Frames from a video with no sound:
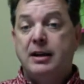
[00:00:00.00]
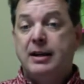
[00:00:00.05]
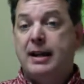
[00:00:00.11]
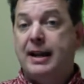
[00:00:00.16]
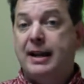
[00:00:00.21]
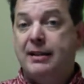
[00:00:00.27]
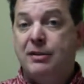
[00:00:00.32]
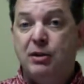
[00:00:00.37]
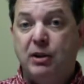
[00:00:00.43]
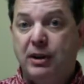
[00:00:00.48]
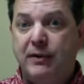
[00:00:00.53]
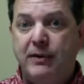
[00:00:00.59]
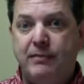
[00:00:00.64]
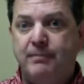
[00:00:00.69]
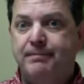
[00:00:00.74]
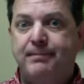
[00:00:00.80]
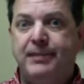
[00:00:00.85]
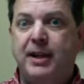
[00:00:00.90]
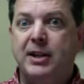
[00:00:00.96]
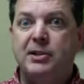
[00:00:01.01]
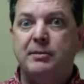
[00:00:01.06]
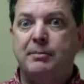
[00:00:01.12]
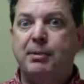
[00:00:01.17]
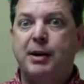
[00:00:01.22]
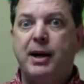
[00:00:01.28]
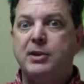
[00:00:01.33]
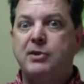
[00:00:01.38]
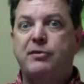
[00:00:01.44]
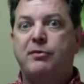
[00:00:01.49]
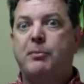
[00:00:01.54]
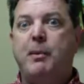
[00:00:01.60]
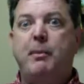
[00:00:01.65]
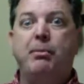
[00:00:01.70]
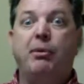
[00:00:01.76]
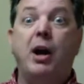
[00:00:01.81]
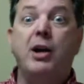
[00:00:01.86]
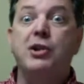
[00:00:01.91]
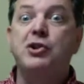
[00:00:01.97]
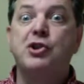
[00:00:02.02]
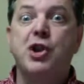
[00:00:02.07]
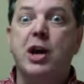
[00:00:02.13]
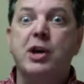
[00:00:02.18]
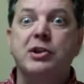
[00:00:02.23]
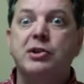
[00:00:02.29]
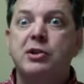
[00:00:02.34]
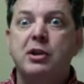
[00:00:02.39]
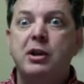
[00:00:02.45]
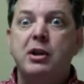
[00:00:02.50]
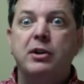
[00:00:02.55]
And you can even get some prizes from my prize chest,